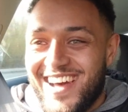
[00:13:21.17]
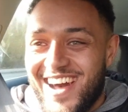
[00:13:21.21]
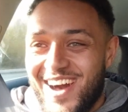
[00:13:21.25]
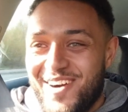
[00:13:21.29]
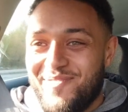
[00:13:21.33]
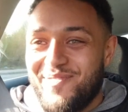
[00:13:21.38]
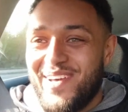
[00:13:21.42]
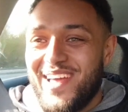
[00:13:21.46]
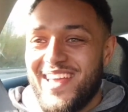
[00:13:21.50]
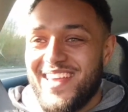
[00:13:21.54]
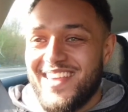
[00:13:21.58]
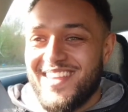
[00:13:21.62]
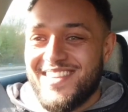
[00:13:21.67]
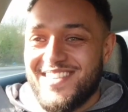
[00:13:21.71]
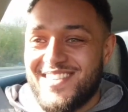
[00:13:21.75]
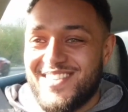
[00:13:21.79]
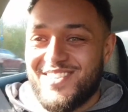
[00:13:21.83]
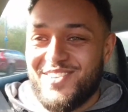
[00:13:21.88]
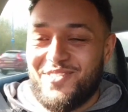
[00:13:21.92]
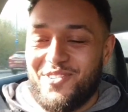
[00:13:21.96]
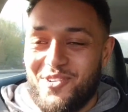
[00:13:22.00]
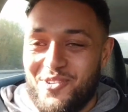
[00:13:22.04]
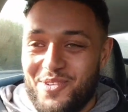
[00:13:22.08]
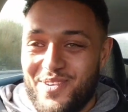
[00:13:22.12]
I bet he's
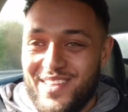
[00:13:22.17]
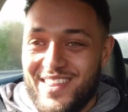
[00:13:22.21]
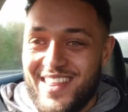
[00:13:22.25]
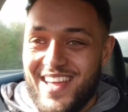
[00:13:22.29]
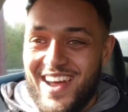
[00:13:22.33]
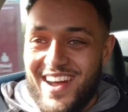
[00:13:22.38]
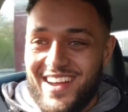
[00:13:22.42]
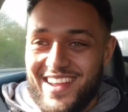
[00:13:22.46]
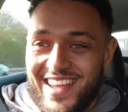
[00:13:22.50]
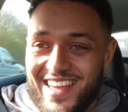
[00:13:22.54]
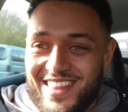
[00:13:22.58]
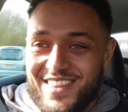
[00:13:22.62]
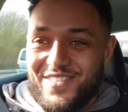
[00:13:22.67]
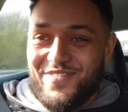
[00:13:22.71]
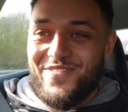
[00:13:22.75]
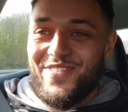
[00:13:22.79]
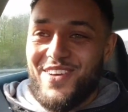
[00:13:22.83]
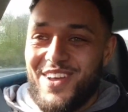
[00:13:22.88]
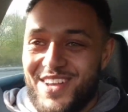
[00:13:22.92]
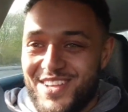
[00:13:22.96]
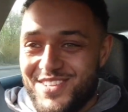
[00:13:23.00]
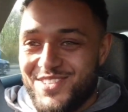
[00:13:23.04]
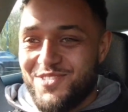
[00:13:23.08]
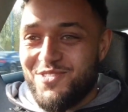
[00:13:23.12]
screwing that I'll get the
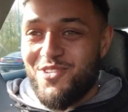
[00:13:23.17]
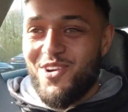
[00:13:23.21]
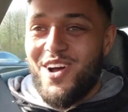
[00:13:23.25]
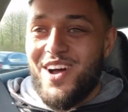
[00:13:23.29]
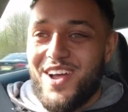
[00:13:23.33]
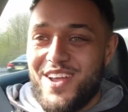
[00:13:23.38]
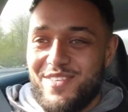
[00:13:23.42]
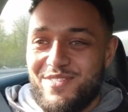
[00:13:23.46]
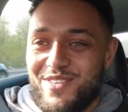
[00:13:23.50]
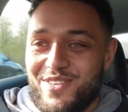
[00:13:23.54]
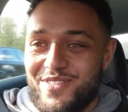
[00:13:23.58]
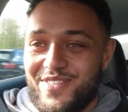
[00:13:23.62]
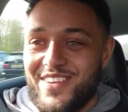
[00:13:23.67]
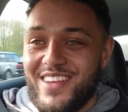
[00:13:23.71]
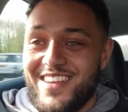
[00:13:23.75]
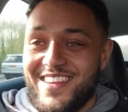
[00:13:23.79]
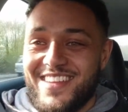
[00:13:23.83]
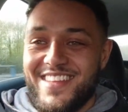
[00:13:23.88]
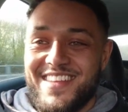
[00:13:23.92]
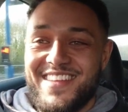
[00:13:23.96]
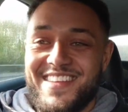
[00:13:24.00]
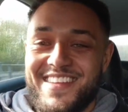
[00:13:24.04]
first drive of it.